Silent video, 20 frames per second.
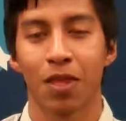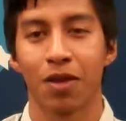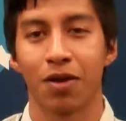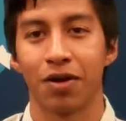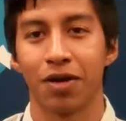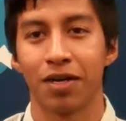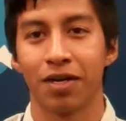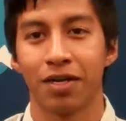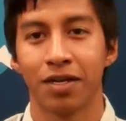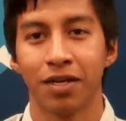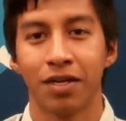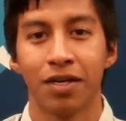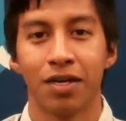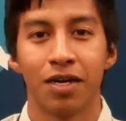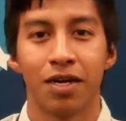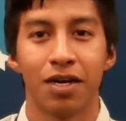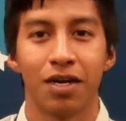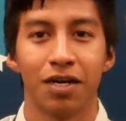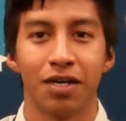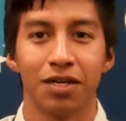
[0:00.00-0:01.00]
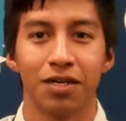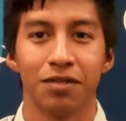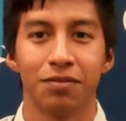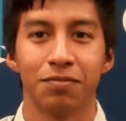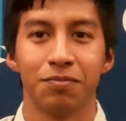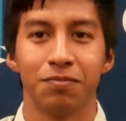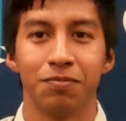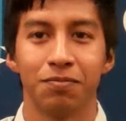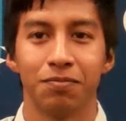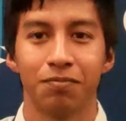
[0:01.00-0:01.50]
All right.
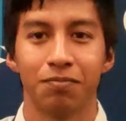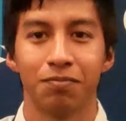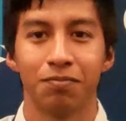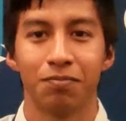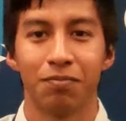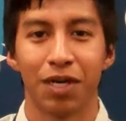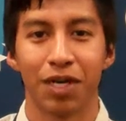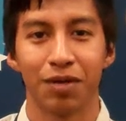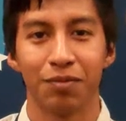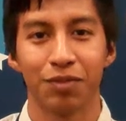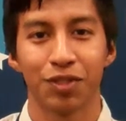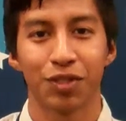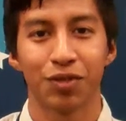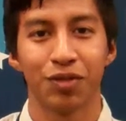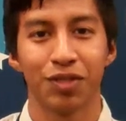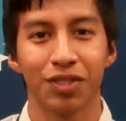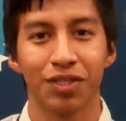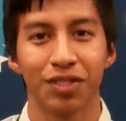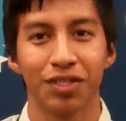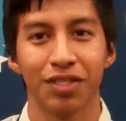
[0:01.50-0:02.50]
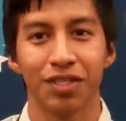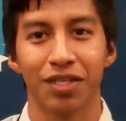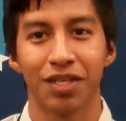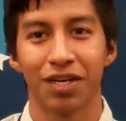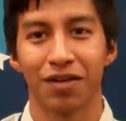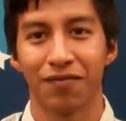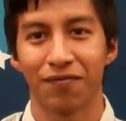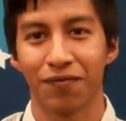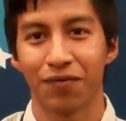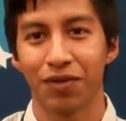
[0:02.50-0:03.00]
My name is Cristian, and
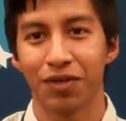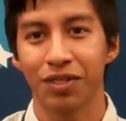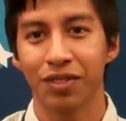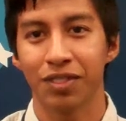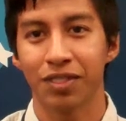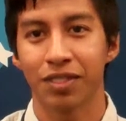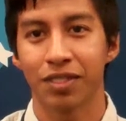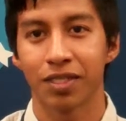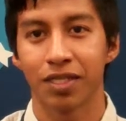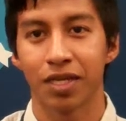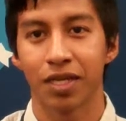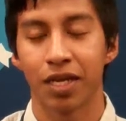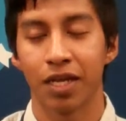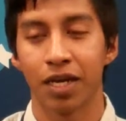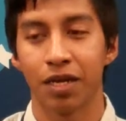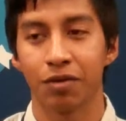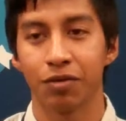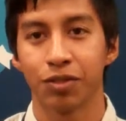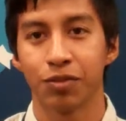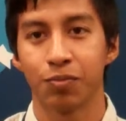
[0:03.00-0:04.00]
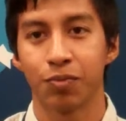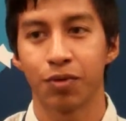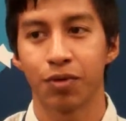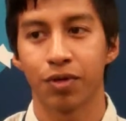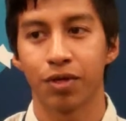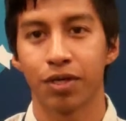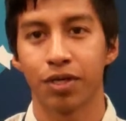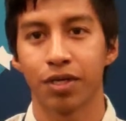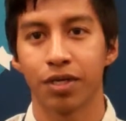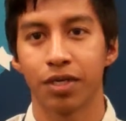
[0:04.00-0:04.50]
I'm First, and I was
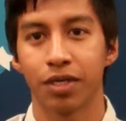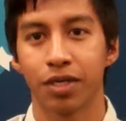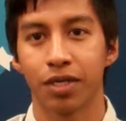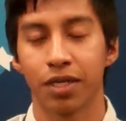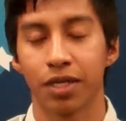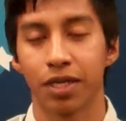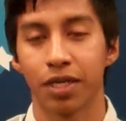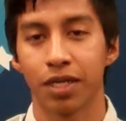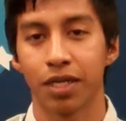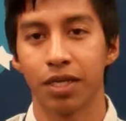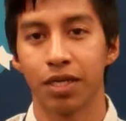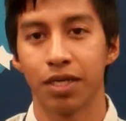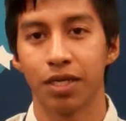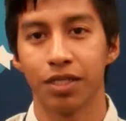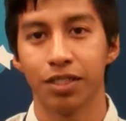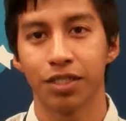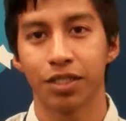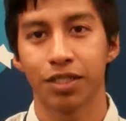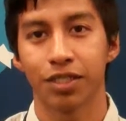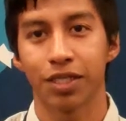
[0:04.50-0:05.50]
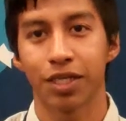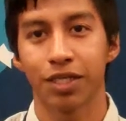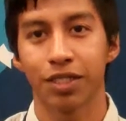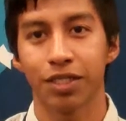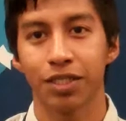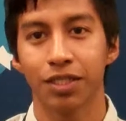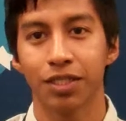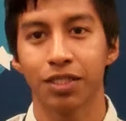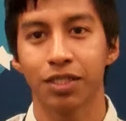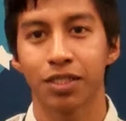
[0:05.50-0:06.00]
born in East Los
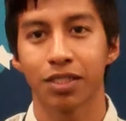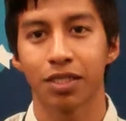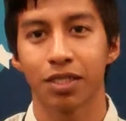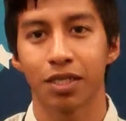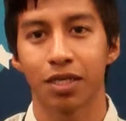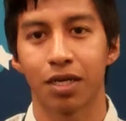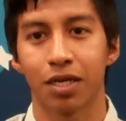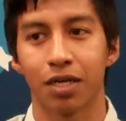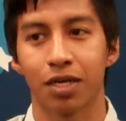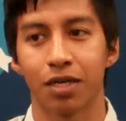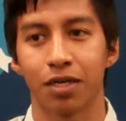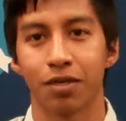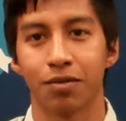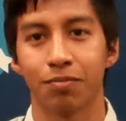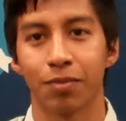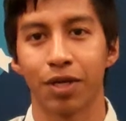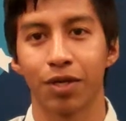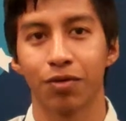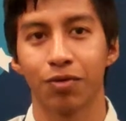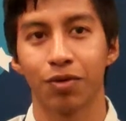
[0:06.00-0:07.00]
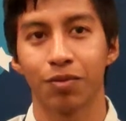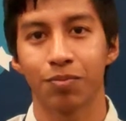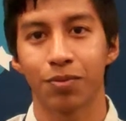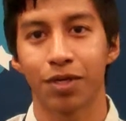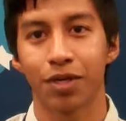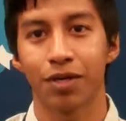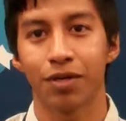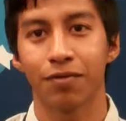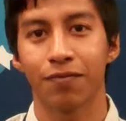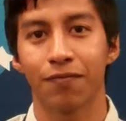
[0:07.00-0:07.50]
Angeles. I grew up
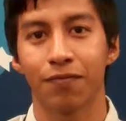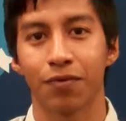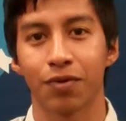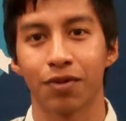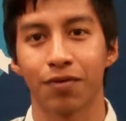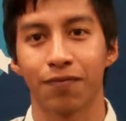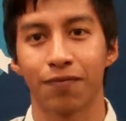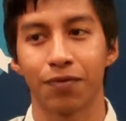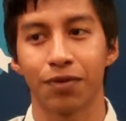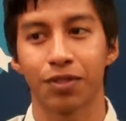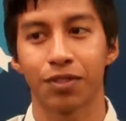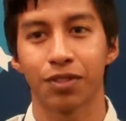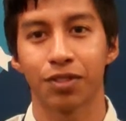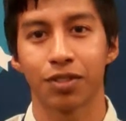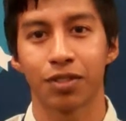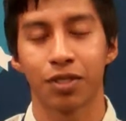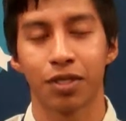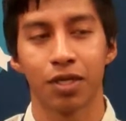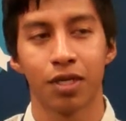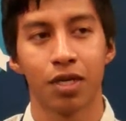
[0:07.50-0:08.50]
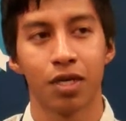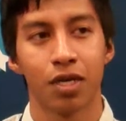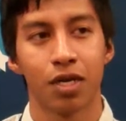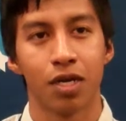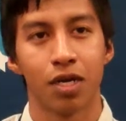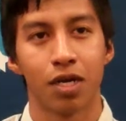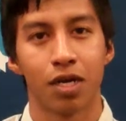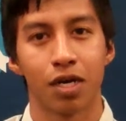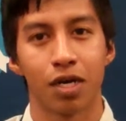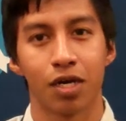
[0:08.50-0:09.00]
there for the first
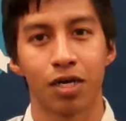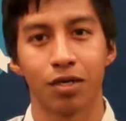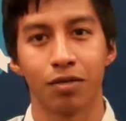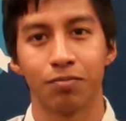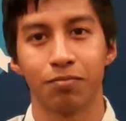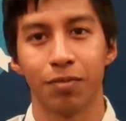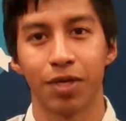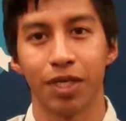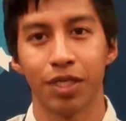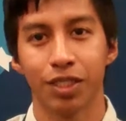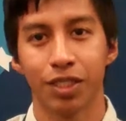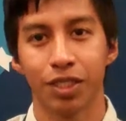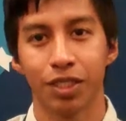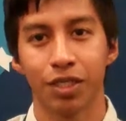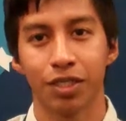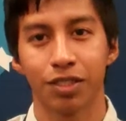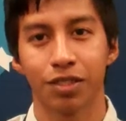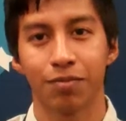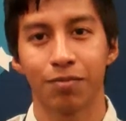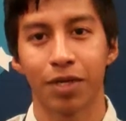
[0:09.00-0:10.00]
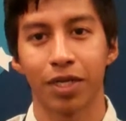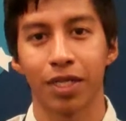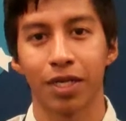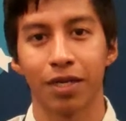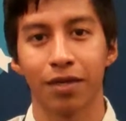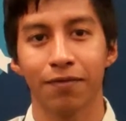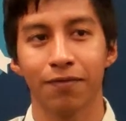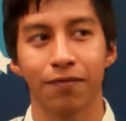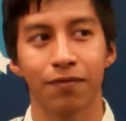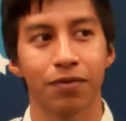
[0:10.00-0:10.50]
18 years of my
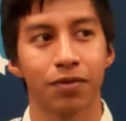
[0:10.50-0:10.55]
life.